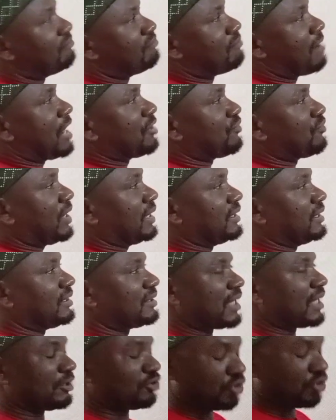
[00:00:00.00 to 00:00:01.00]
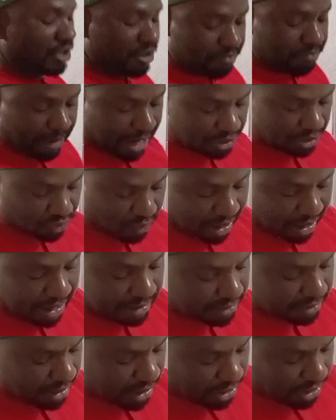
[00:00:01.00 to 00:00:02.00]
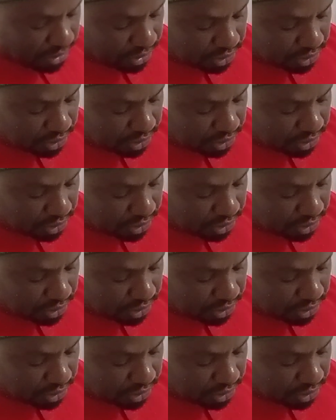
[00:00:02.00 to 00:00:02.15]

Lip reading: Manual is actually manual.